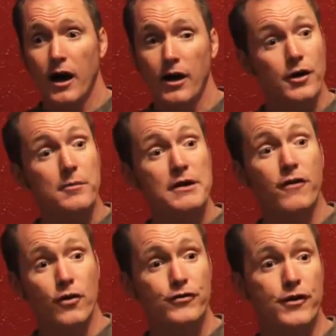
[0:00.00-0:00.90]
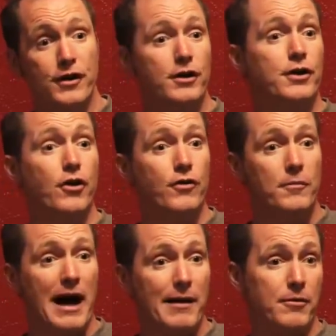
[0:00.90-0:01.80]
are going to be folks that are going to know the
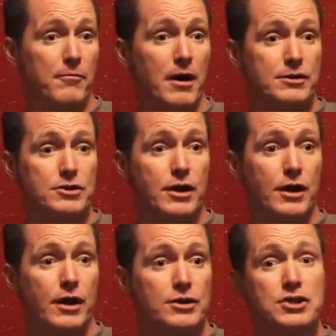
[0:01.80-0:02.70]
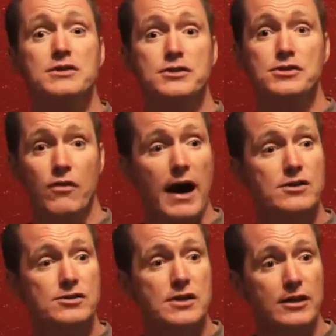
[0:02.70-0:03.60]
Bible much. Jesus
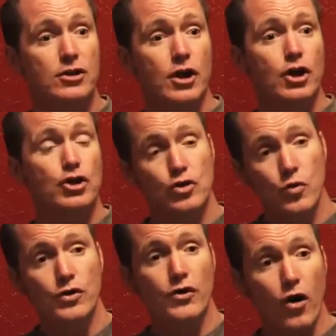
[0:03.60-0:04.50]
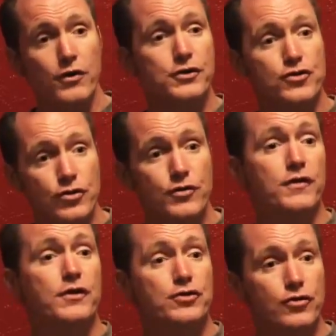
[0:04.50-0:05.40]
Christ said, you will know the truth,
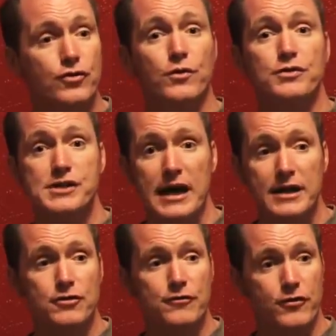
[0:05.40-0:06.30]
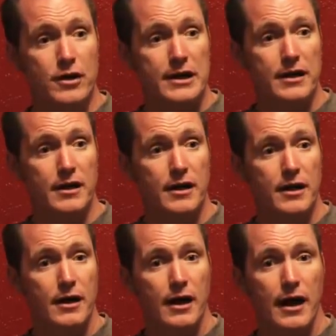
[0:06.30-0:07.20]
and the truth will set you free.
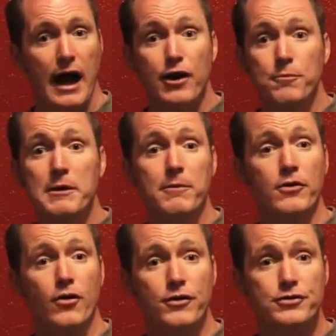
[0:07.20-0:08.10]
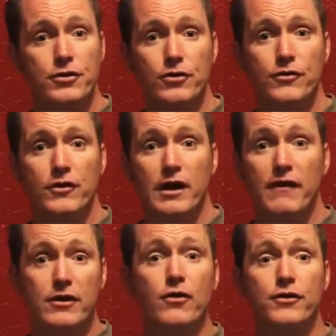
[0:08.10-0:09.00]
How do people know the truth?
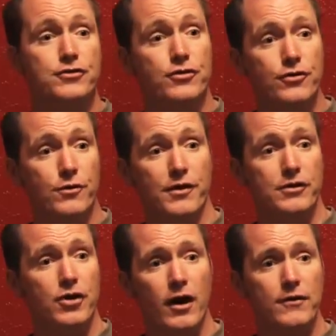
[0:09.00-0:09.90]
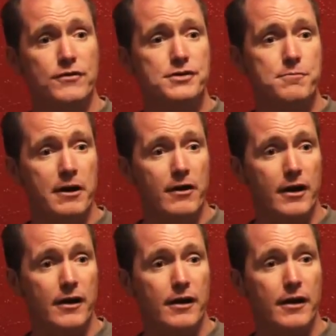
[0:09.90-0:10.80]
They know the truth when they're taught of the Spirit.